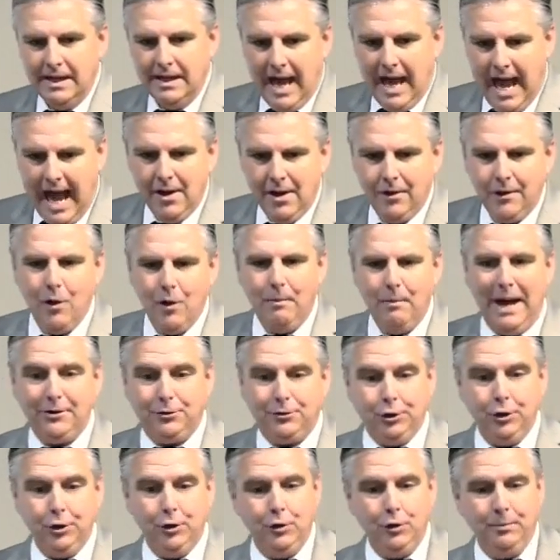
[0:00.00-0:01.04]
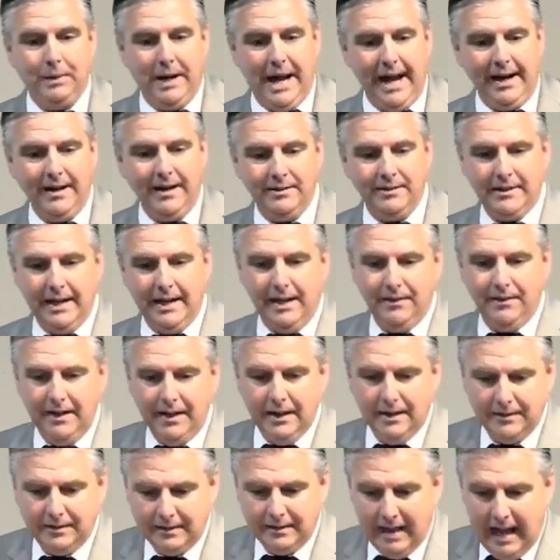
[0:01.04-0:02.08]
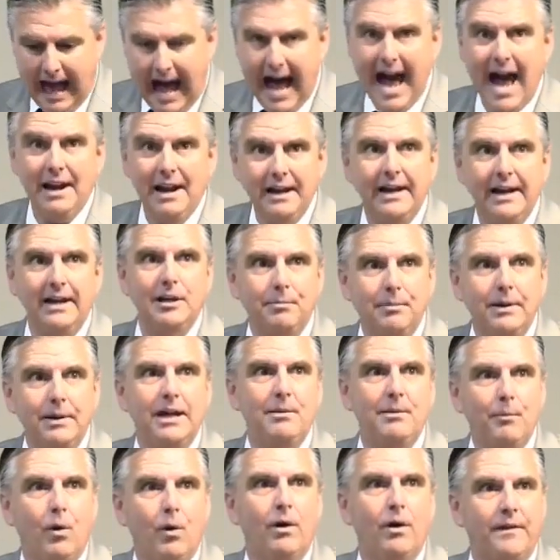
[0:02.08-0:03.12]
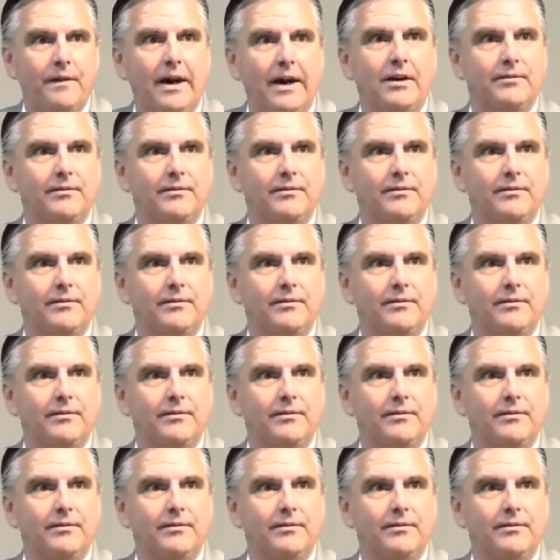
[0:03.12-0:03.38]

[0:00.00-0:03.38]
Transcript: I don't know about you, but I can say this I need to be more thankful.